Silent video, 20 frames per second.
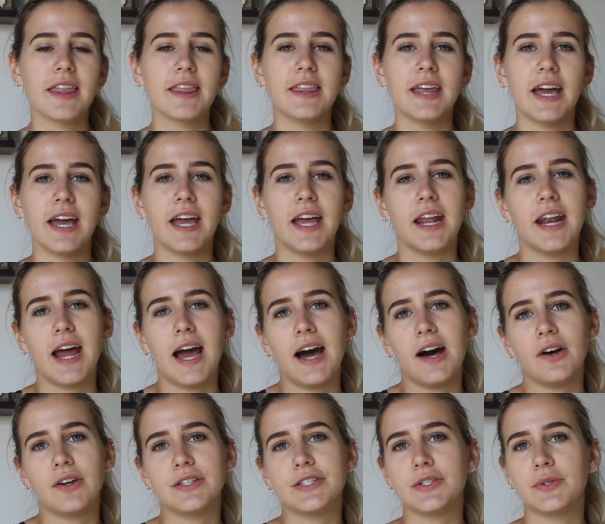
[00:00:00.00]
then
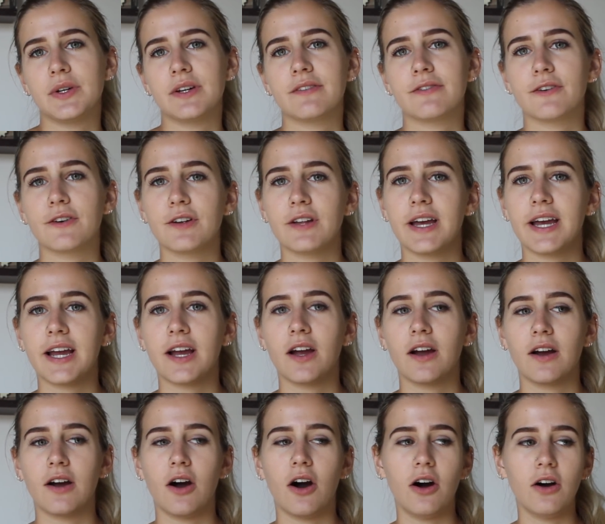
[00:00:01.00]
I'll do it for like
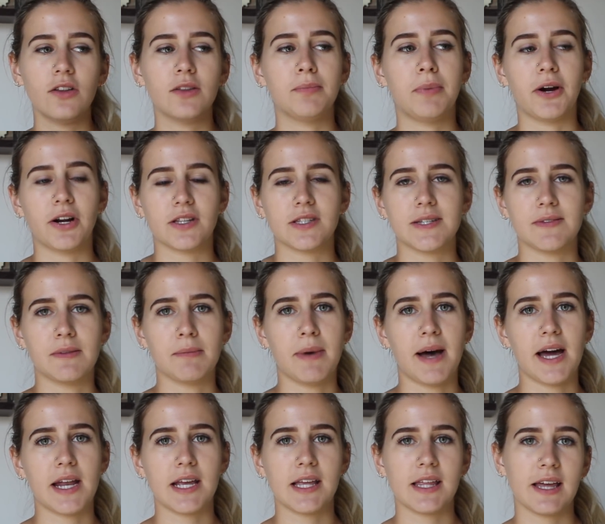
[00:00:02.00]
all the parts of the
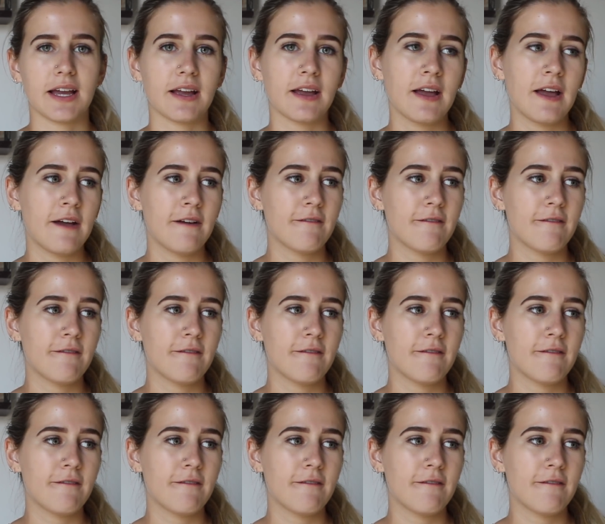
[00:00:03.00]
body, like